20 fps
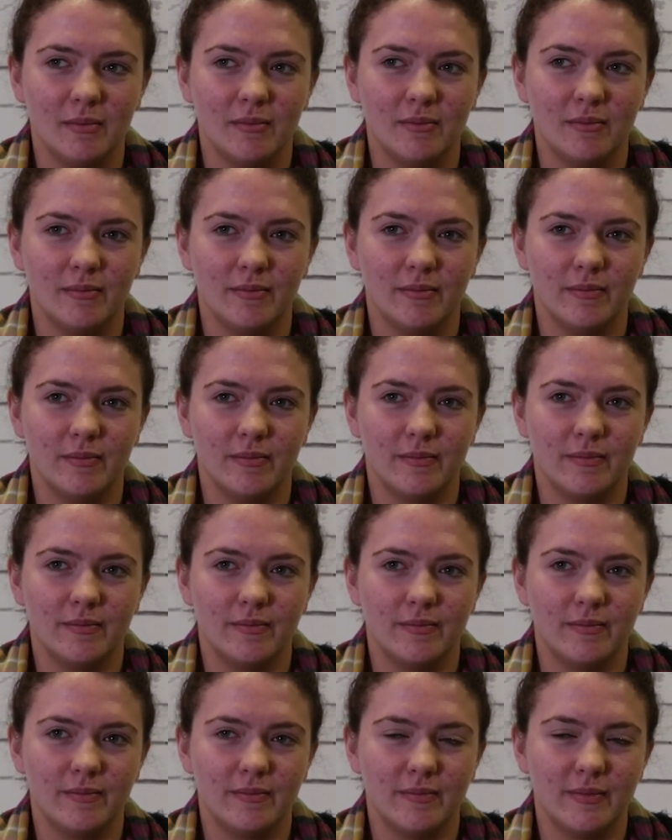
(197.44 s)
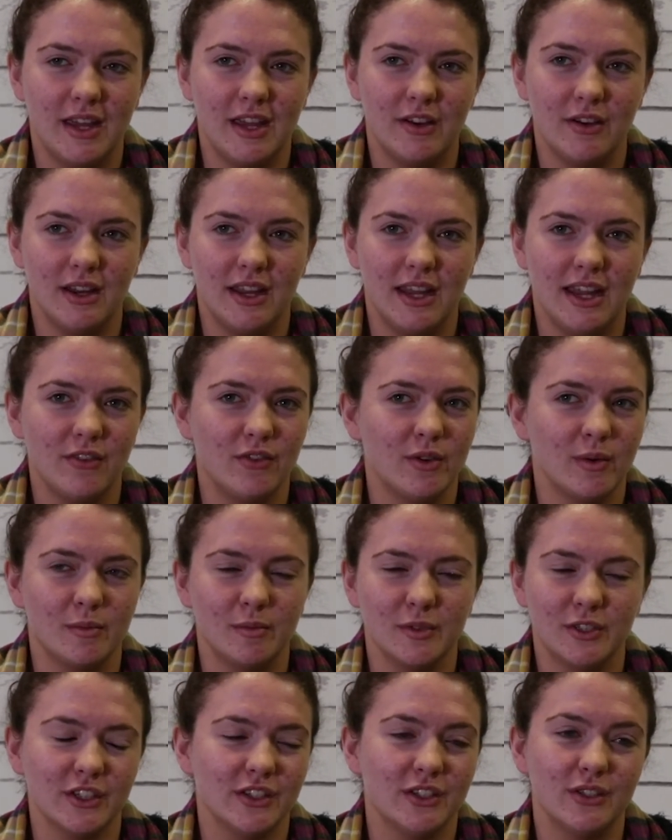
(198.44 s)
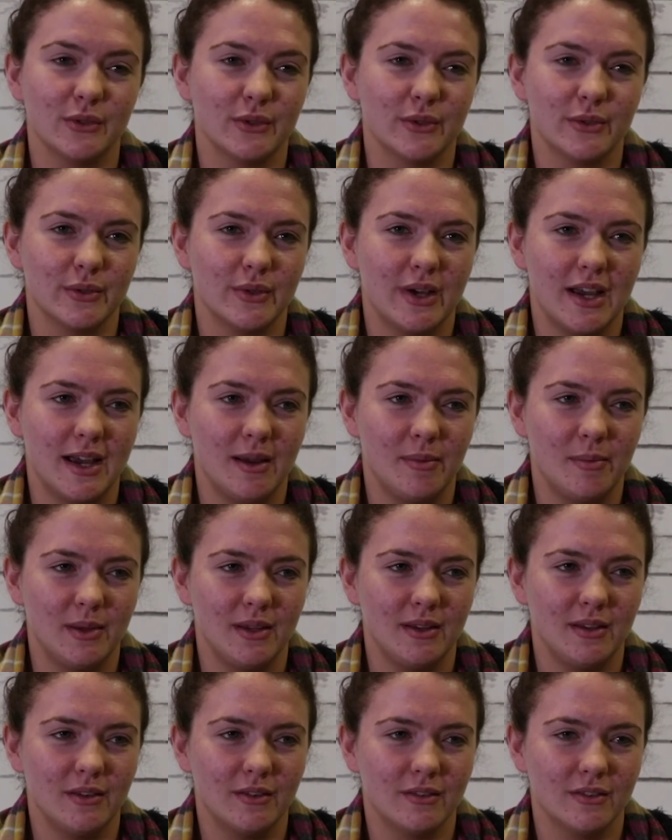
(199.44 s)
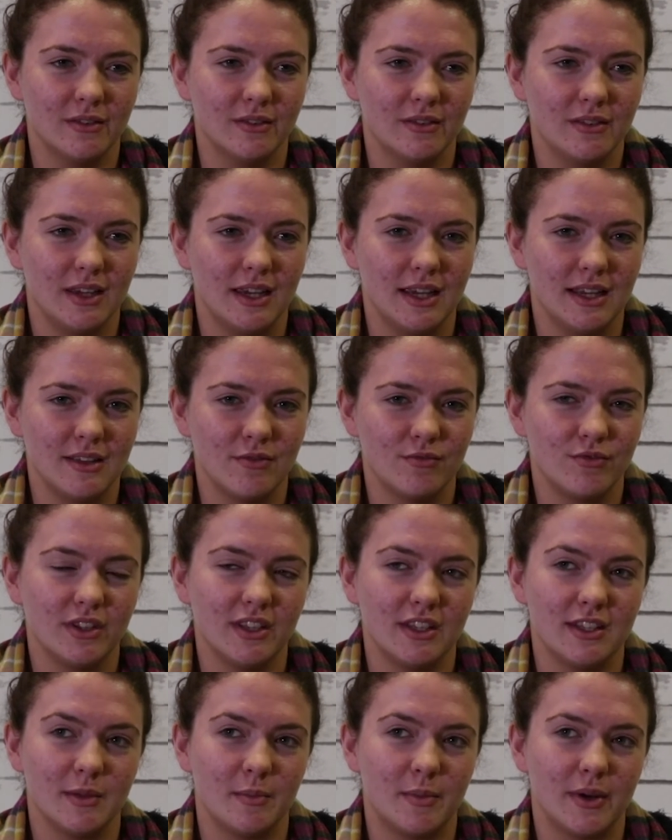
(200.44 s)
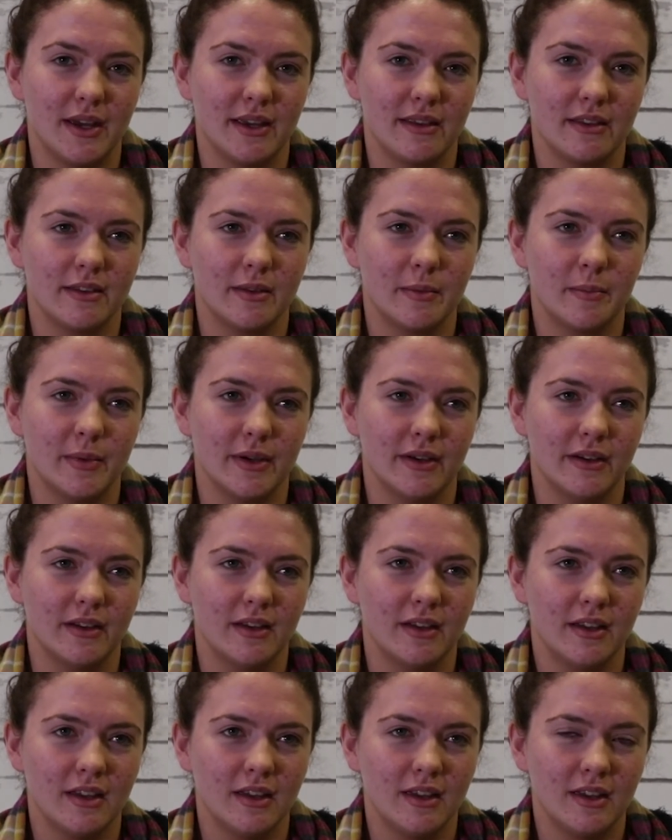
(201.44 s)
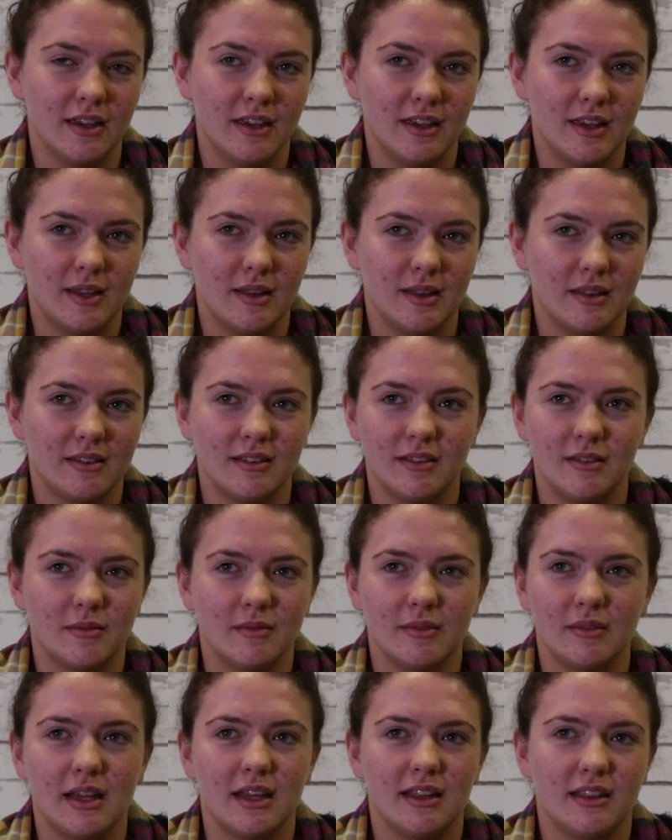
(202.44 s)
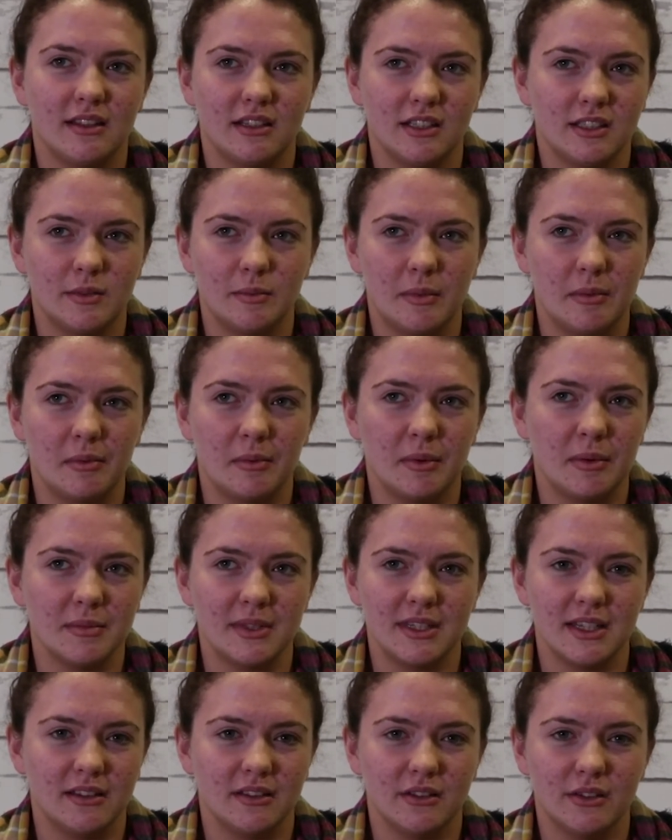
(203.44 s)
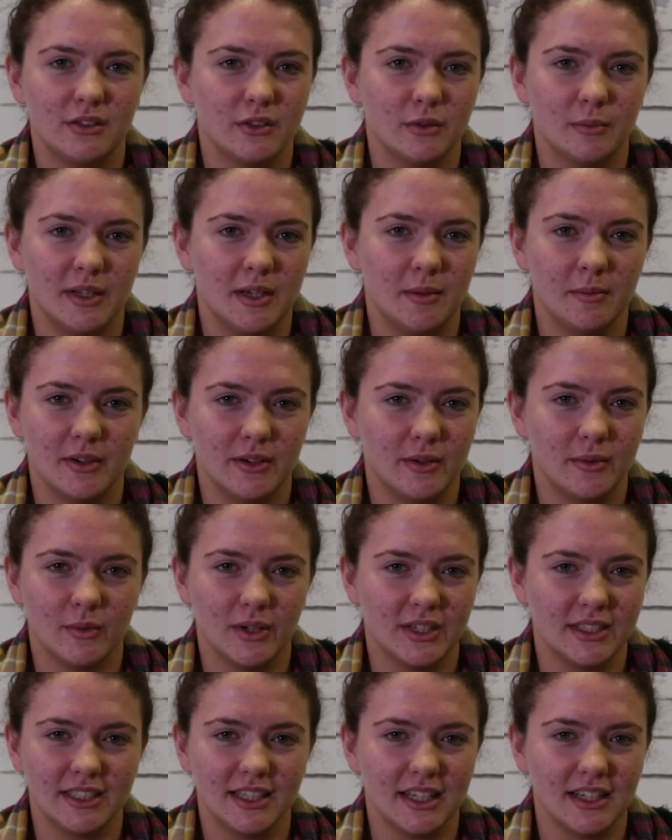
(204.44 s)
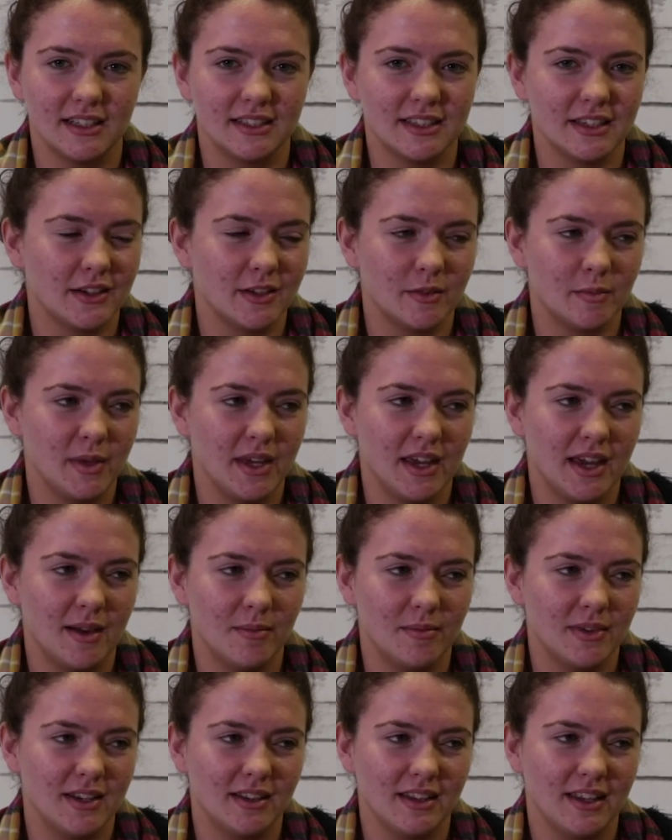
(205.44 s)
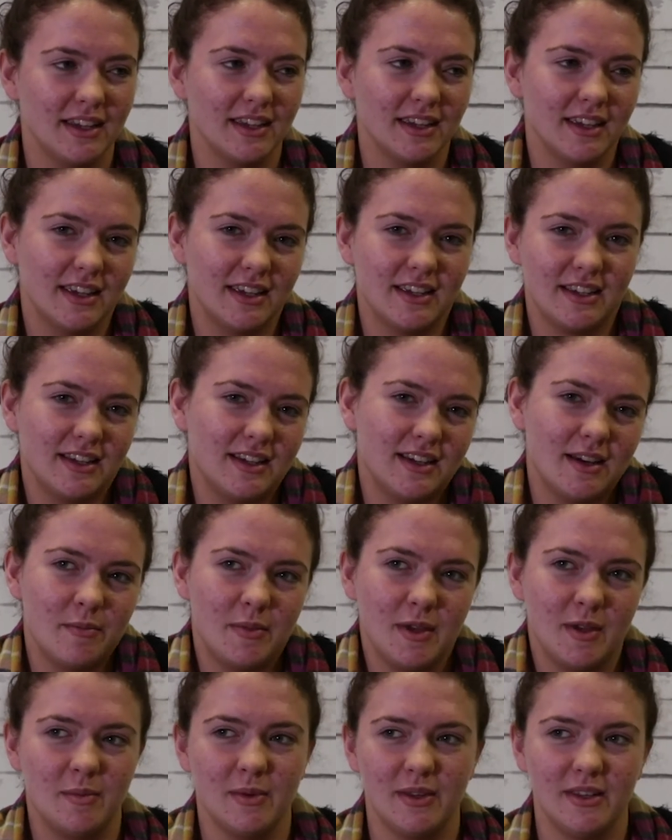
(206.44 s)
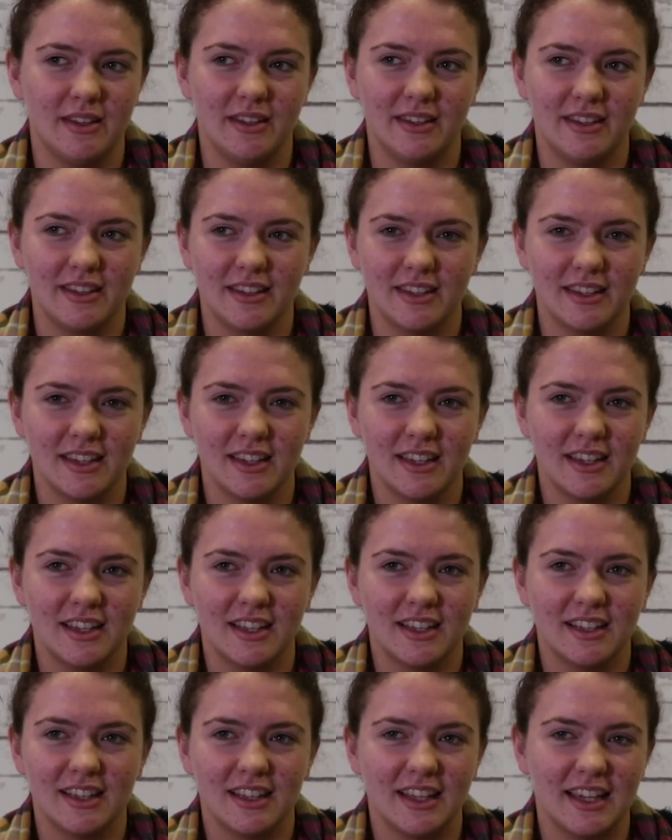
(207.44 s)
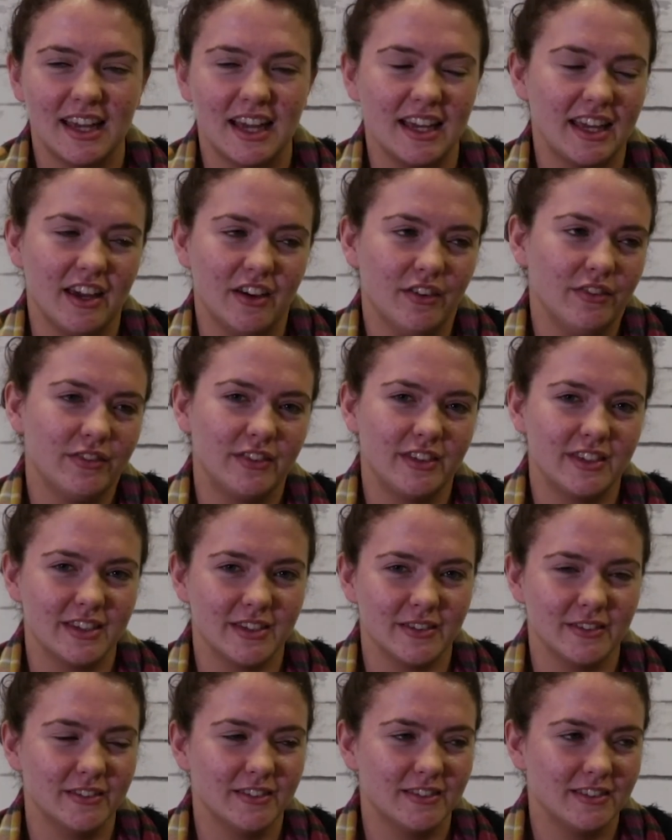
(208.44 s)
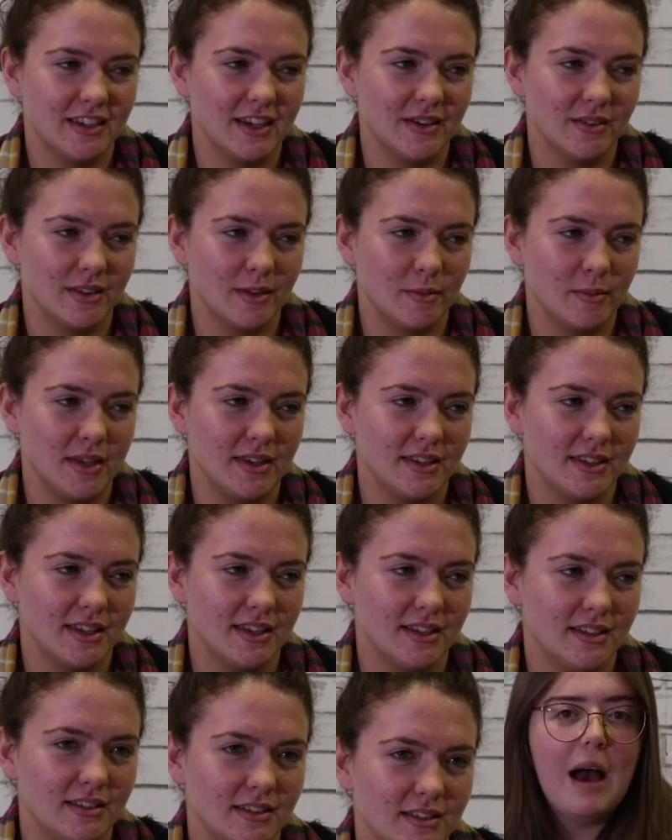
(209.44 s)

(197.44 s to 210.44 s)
um, e everyone was just so, so happy, you know, uh, really surprised, but I just remember Mum saying there's so many wor worse things that could be happening, like a baby's like a gift, so it was amazing.